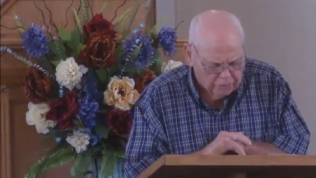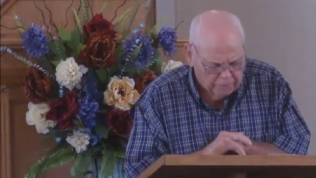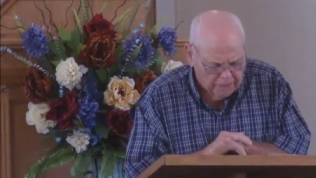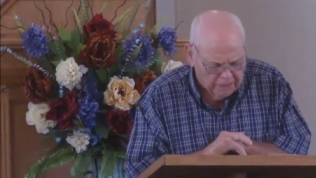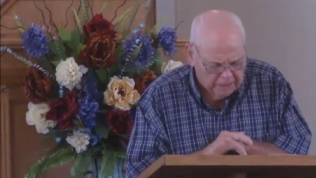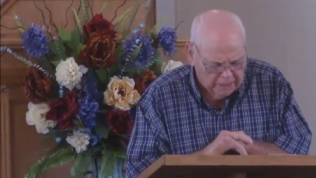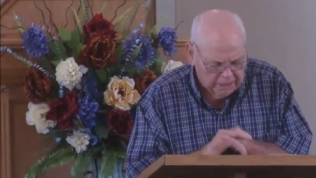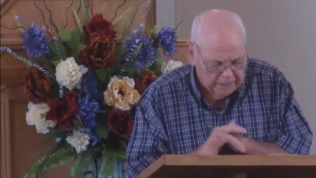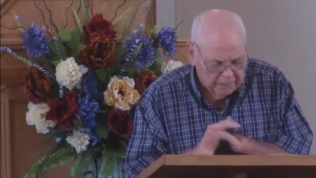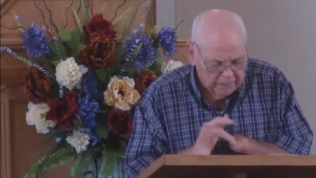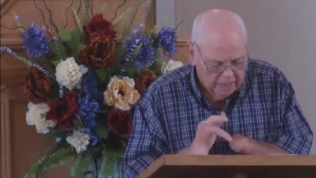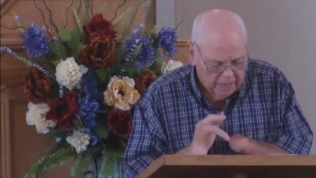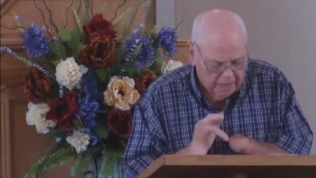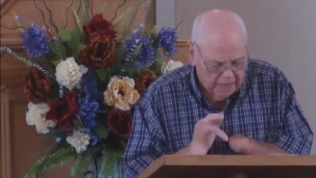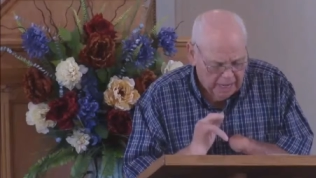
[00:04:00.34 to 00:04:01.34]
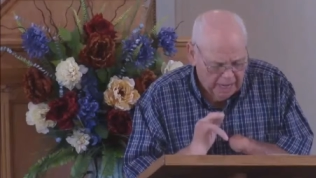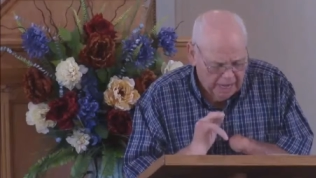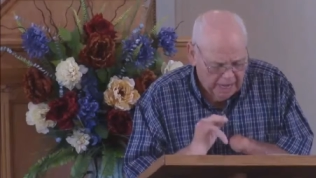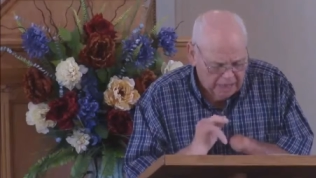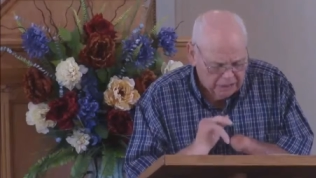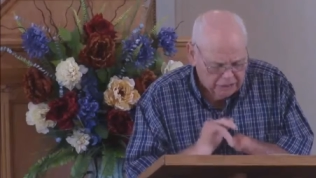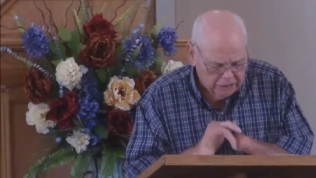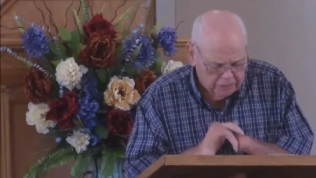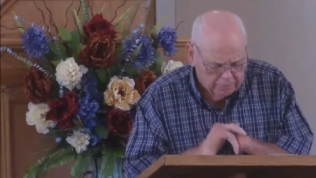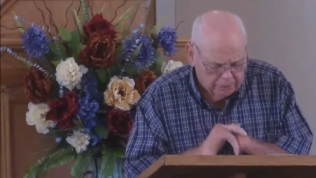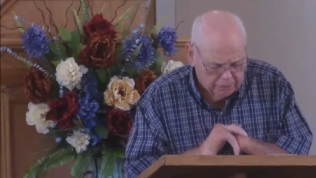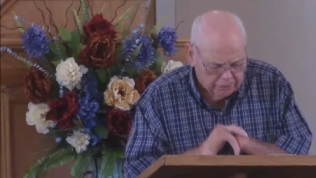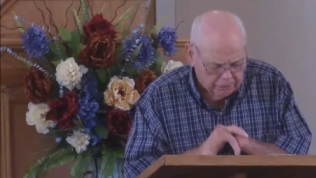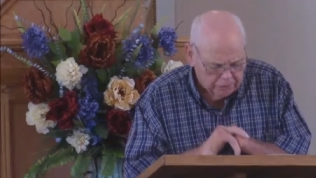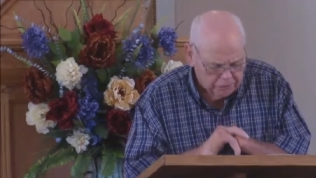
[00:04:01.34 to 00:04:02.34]
about it, as the
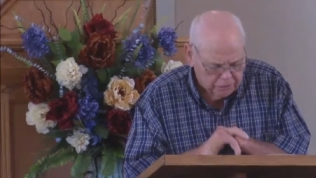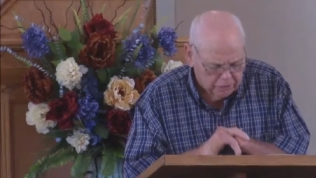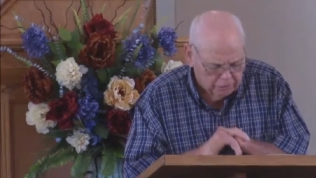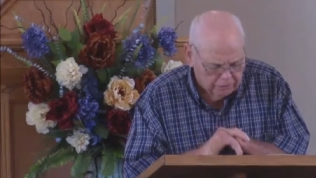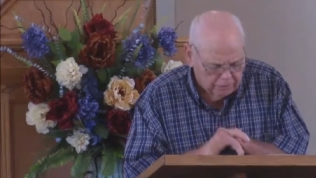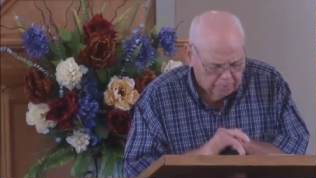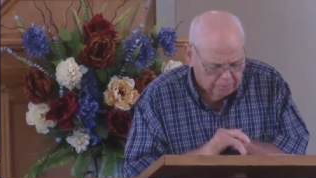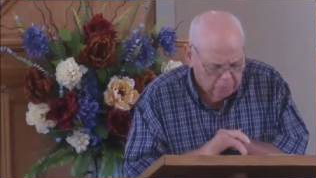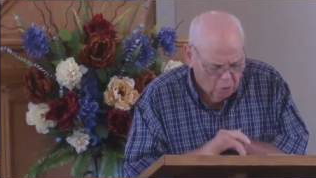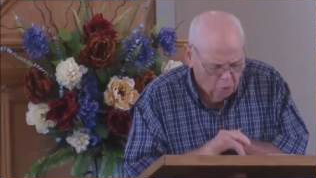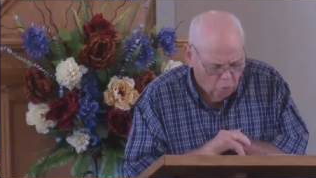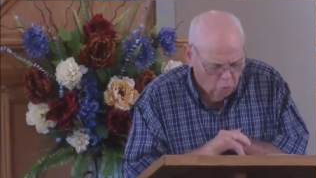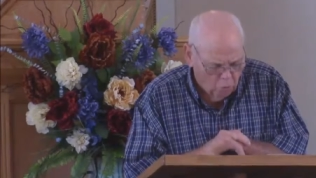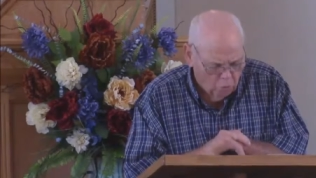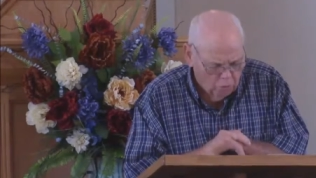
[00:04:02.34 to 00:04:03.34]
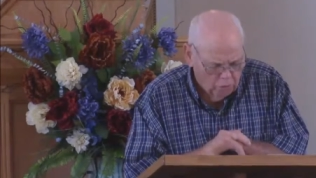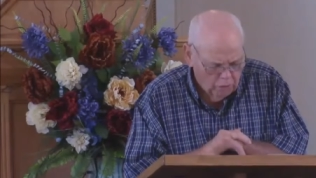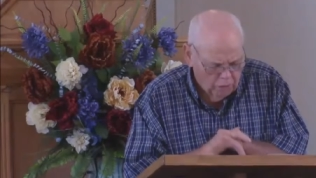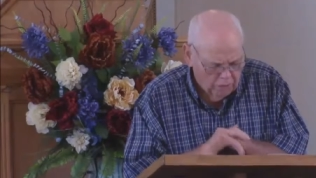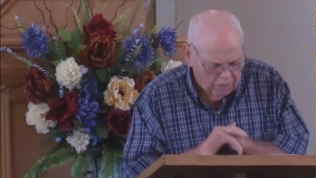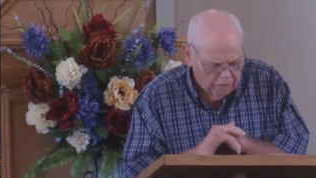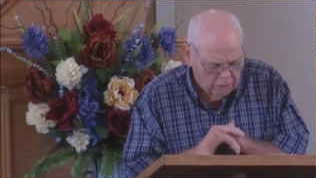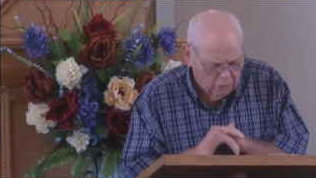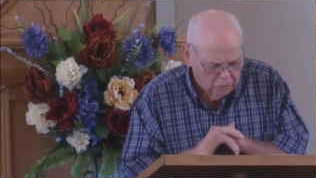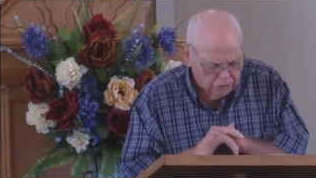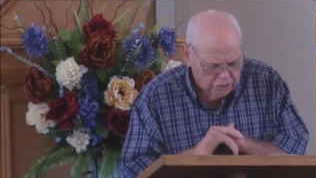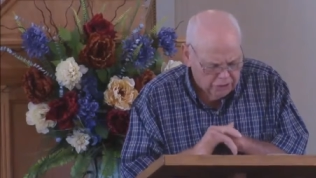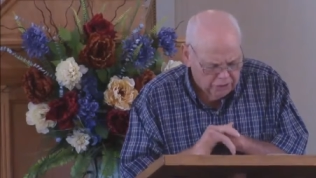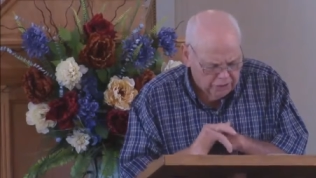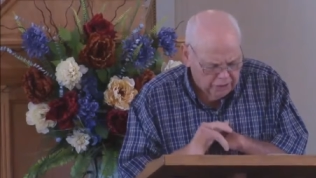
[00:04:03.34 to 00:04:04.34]
appearance of the bowl that was
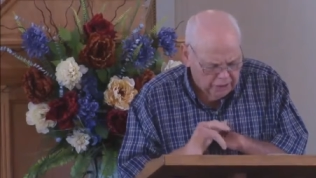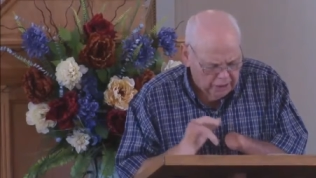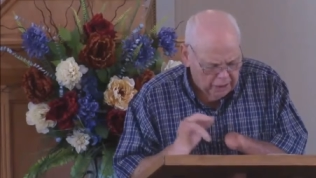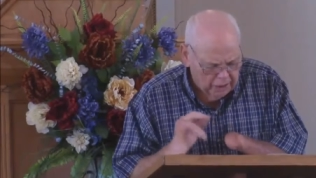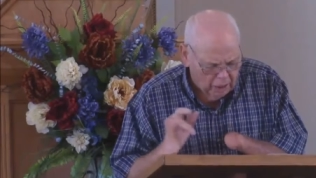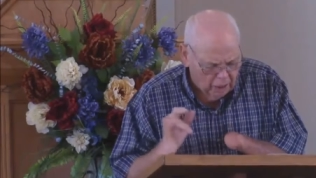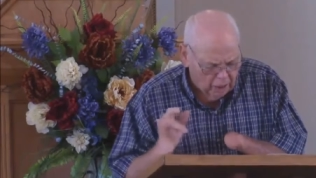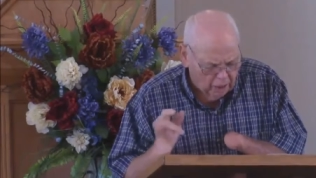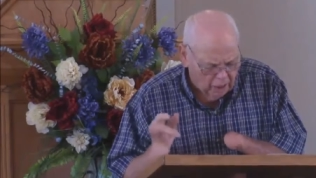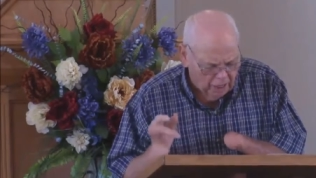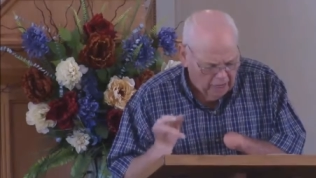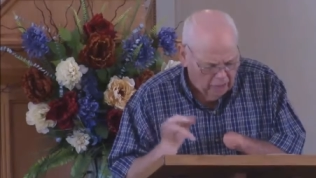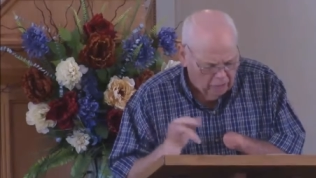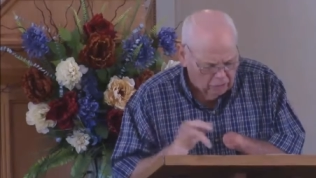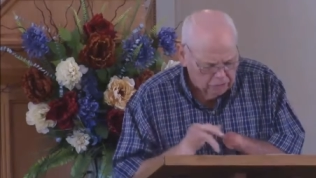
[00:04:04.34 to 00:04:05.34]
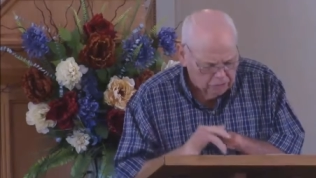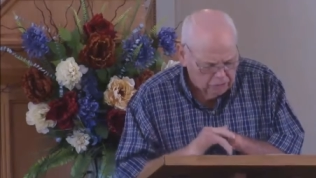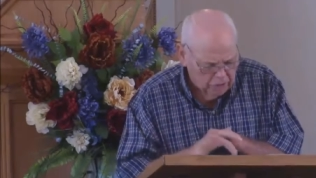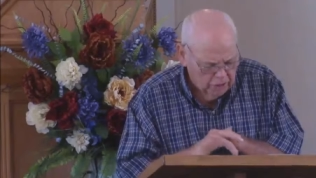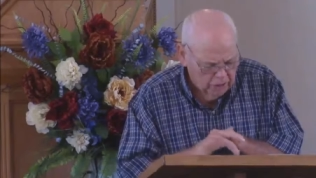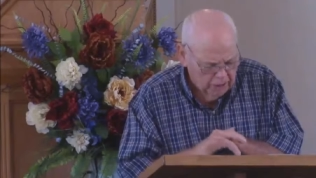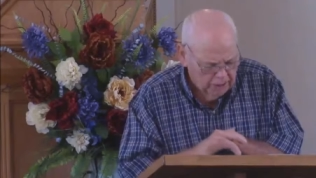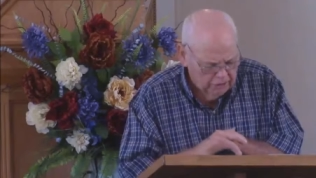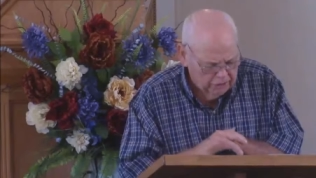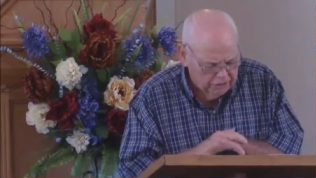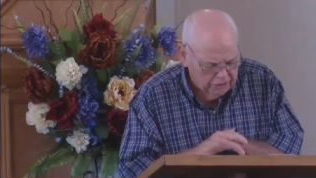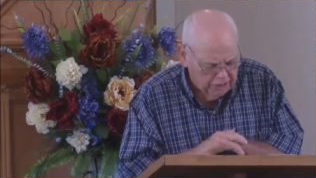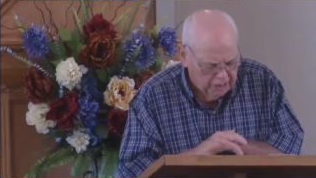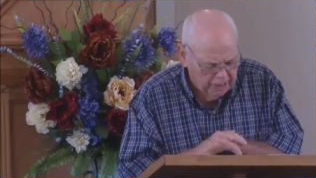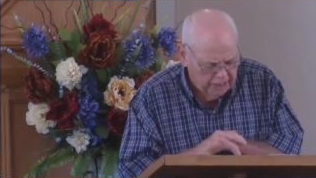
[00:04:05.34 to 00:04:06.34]
in the clouds in the
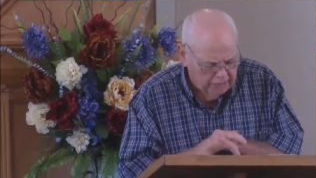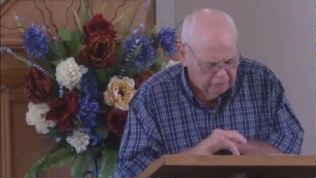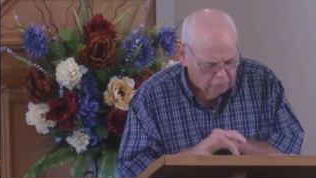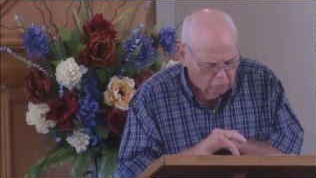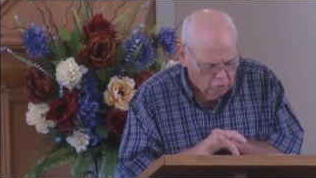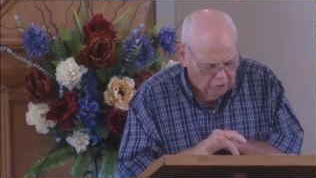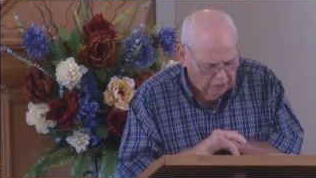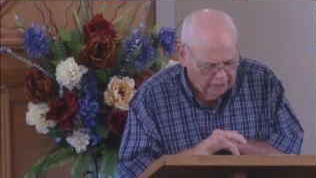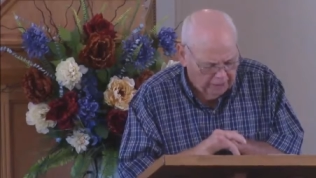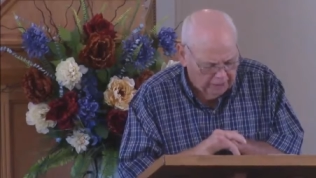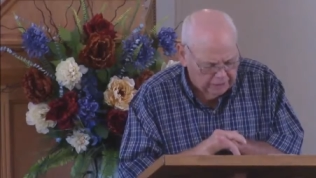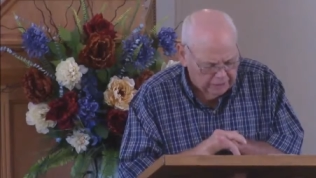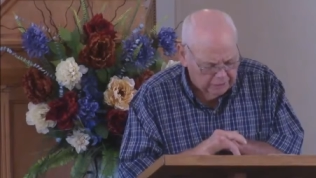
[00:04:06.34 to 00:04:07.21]
day of rain.